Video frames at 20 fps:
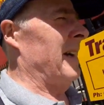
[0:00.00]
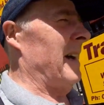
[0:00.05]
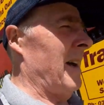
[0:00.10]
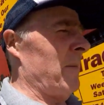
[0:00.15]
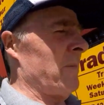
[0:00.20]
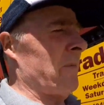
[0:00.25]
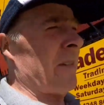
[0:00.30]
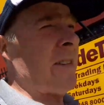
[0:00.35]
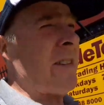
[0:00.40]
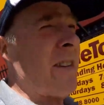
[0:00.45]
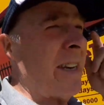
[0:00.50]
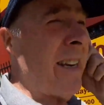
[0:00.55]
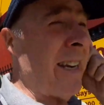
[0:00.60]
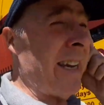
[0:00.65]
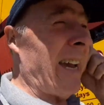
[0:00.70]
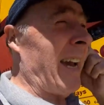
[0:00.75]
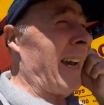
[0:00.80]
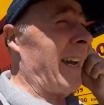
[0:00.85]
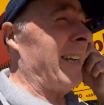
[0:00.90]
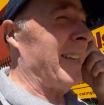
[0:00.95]
um, seeing
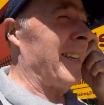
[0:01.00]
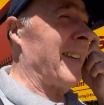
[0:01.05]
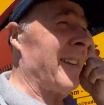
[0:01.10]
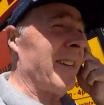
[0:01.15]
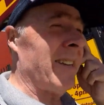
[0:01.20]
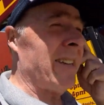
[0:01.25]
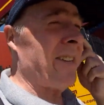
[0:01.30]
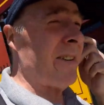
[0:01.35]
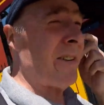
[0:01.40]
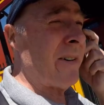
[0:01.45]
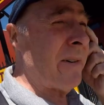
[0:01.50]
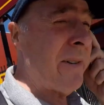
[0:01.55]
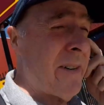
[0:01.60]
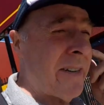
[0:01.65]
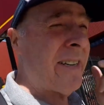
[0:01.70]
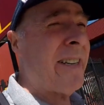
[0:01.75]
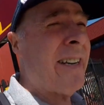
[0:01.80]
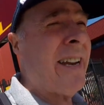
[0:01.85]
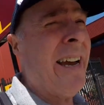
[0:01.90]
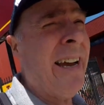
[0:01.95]
Cairns is a
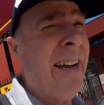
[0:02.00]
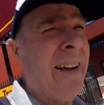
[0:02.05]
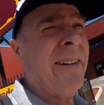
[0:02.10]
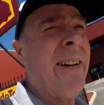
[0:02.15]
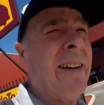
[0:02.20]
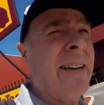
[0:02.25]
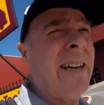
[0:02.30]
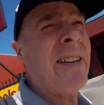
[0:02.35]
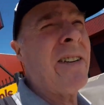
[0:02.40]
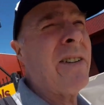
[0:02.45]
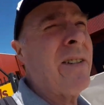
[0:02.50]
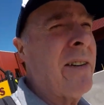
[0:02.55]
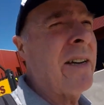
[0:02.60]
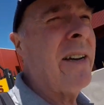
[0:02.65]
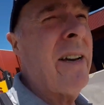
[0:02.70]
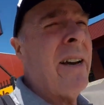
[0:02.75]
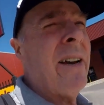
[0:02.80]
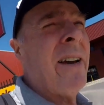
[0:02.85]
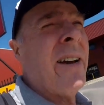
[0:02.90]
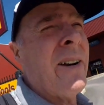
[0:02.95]
tourist town. I guess
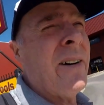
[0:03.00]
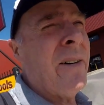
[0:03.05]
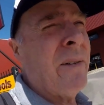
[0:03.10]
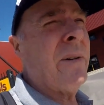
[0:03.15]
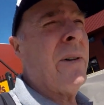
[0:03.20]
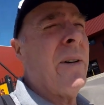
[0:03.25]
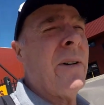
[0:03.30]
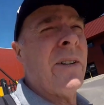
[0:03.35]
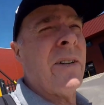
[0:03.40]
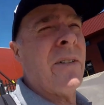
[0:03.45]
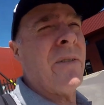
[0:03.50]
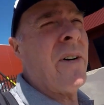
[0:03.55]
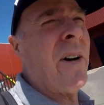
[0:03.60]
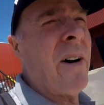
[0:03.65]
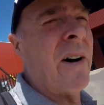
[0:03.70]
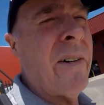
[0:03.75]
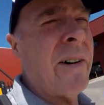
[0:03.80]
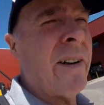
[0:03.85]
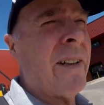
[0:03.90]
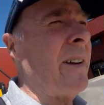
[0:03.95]
we're on the
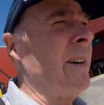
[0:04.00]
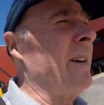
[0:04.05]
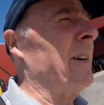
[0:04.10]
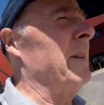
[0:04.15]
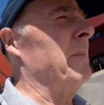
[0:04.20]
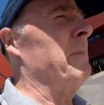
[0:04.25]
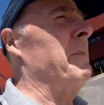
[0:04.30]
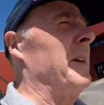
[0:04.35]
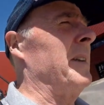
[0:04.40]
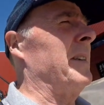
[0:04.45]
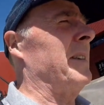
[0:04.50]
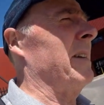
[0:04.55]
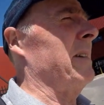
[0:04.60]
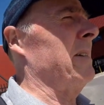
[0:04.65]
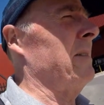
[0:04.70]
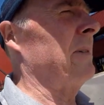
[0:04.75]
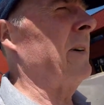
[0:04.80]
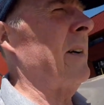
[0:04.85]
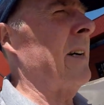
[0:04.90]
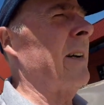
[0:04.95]
firing line a bit.
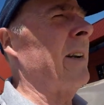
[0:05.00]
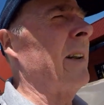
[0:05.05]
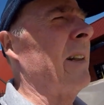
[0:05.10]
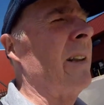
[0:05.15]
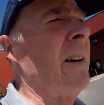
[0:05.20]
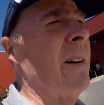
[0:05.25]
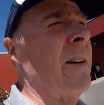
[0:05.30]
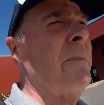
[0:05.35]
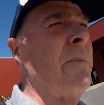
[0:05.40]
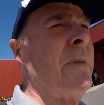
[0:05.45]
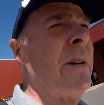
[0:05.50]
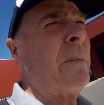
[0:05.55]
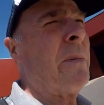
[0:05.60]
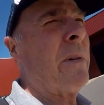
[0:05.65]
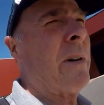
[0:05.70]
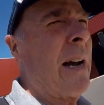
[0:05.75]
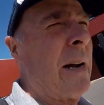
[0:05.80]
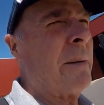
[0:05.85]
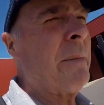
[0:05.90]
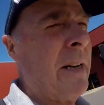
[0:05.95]
We get a lot of people
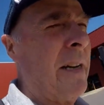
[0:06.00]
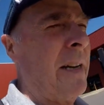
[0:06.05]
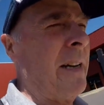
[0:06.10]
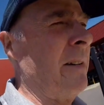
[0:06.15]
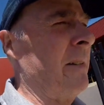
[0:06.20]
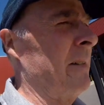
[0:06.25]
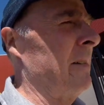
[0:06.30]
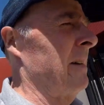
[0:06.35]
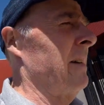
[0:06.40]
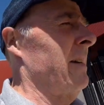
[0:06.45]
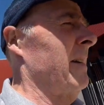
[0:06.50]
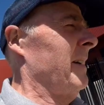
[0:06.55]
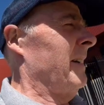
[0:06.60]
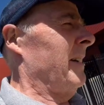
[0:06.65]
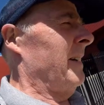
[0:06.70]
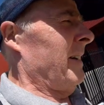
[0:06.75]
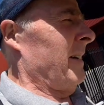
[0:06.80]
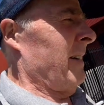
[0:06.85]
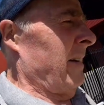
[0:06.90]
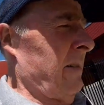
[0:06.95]
coming in
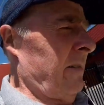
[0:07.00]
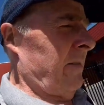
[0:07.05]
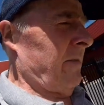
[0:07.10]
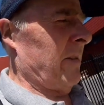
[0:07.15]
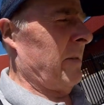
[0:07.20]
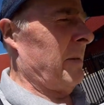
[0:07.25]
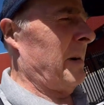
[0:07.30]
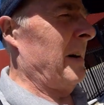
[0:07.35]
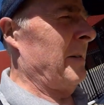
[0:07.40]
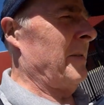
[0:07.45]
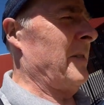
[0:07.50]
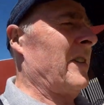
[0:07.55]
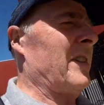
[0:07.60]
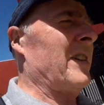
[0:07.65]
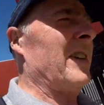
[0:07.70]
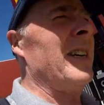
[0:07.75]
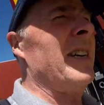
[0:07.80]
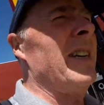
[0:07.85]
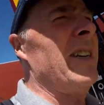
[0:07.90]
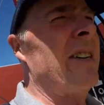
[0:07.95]
from
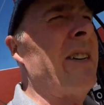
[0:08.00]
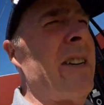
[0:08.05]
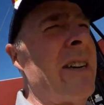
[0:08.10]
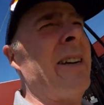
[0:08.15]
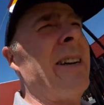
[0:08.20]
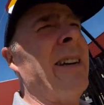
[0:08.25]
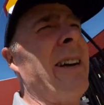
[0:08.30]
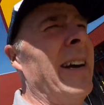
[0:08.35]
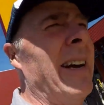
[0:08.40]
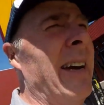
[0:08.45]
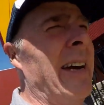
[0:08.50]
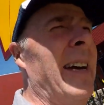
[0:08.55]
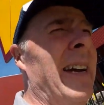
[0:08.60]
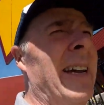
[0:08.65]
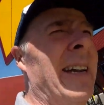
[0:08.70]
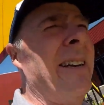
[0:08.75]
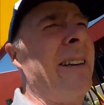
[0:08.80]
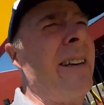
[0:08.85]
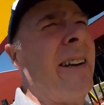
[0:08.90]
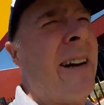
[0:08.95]
overseas
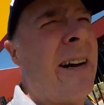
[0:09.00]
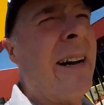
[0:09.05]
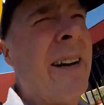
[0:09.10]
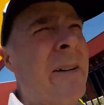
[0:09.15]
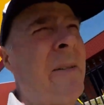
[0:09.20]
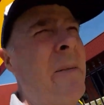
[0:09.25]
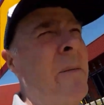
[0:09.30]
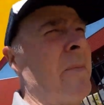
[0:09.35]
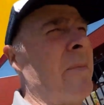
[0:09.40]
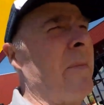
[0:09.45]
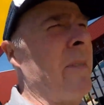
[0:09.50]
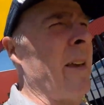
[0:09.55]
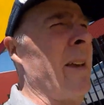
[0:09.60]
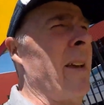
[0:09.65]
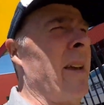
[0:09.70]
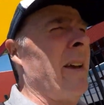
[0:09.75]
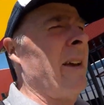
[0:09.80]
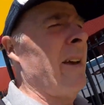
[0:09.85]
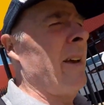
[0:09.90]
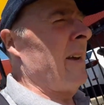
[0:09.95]
and uh,
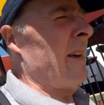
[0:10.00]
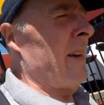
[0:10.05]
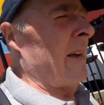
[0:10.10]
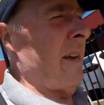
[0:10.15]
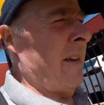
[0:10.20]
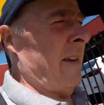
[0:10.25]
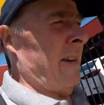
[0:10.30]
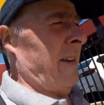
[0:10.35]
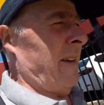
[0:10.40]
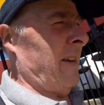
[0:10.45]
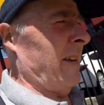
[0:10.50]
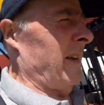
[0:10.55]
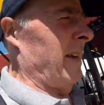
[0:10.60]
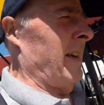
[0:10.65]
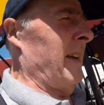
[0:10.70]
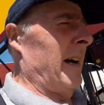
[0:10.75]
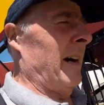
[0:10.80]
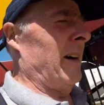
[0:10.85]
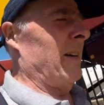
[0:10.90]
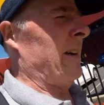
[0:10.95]

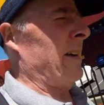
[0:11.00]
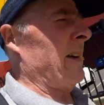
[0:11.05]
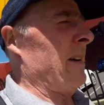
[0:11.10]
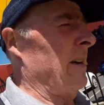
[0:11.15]
you know it